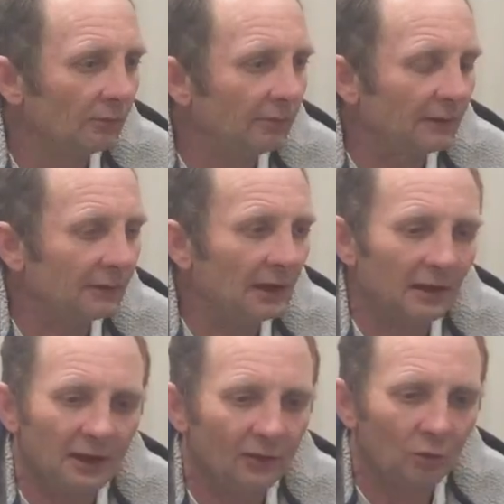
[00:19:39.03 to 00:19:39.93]

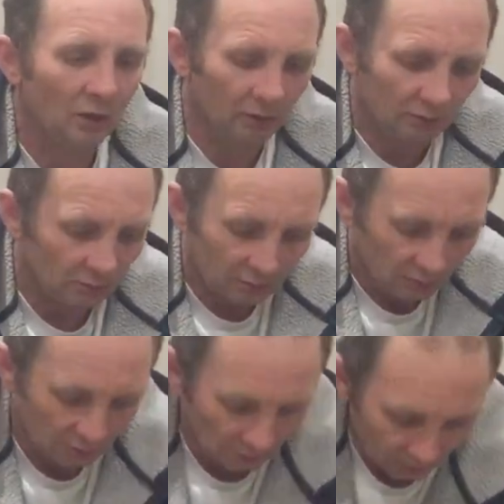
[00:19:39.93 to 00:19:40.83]
15-inch one,
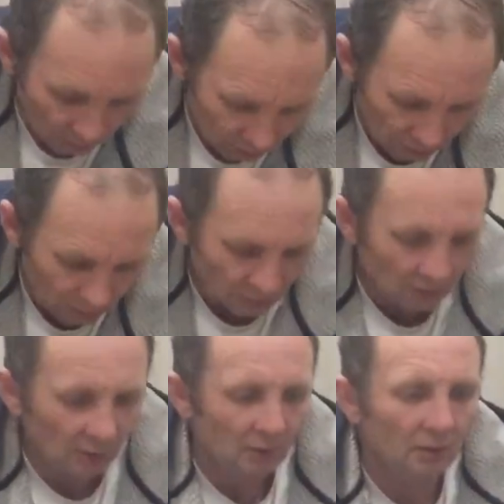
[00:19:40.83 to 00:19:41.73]
and
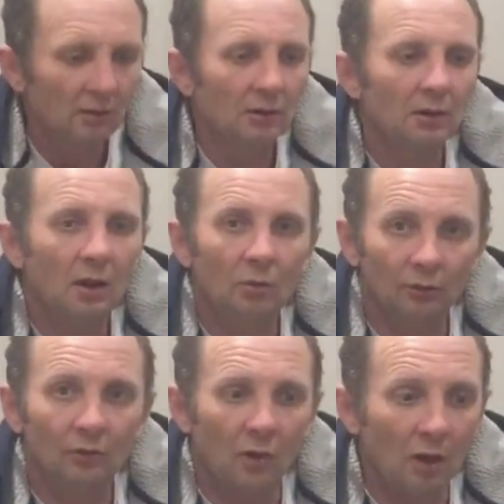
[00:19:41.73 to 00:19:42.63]
that
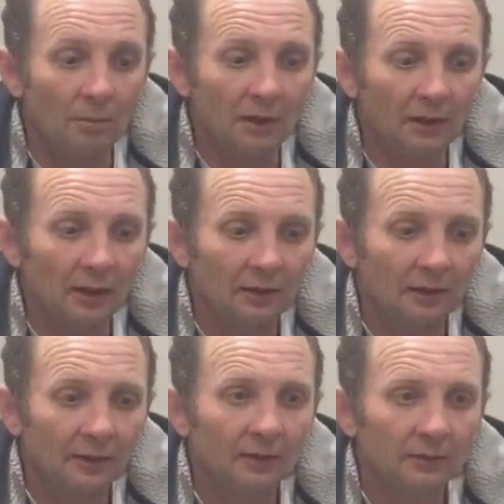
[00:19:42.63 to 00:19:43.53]
one's quite big, that
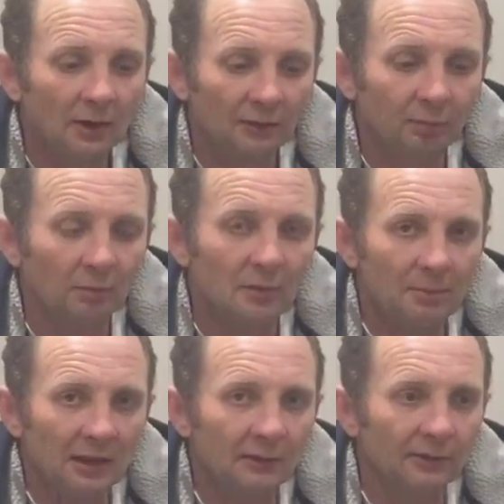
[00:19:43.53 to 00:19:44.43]
is. That's probably
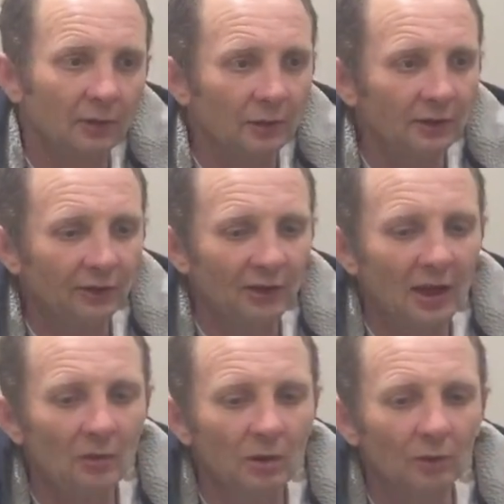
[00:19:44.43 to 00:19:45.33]
better for doing your
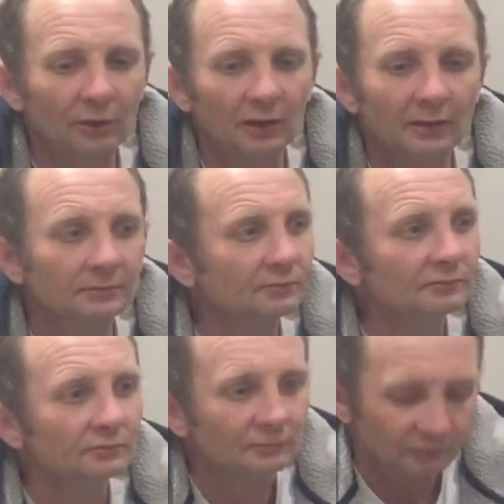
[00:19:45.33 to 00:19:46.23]
stairwells, isn't it?
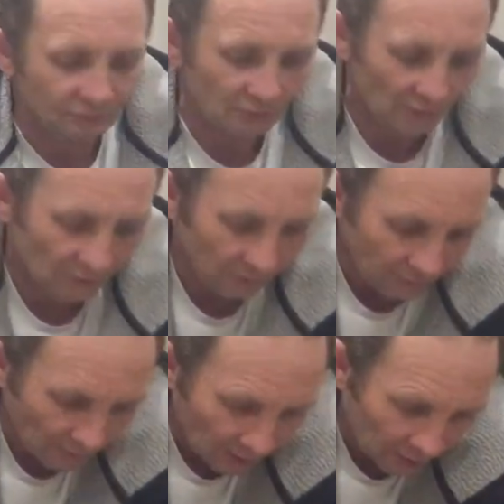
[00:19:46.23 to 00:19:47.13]

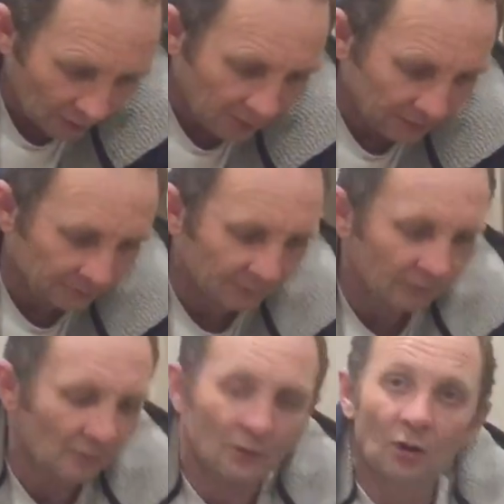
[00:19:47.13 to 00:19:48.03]
You know what I mean?
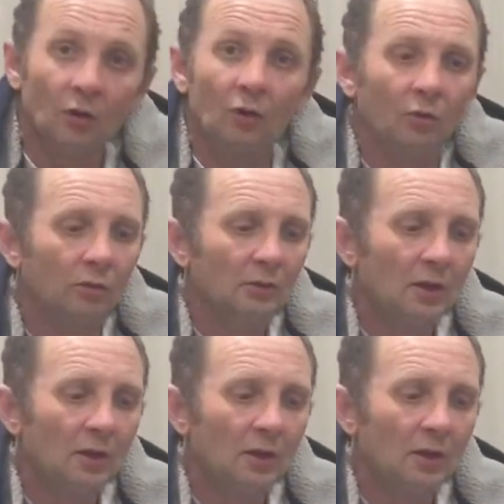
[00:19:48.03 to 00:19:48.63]
Or,